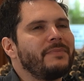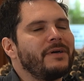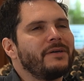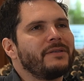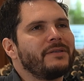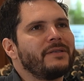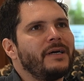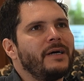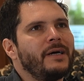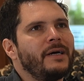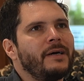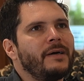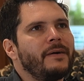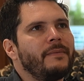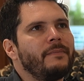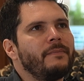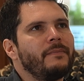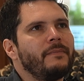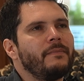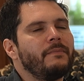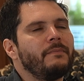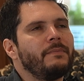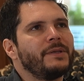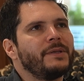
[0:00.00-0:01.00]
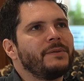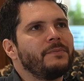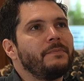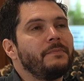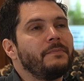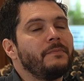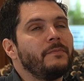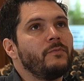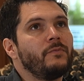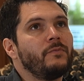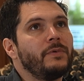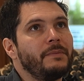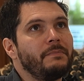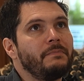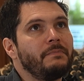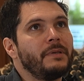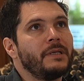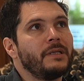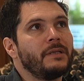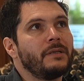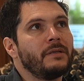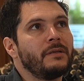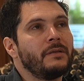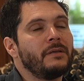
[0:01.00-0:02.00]
But we've
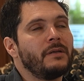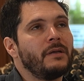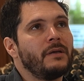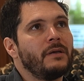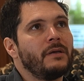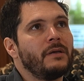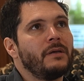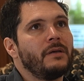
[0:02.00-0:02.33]
been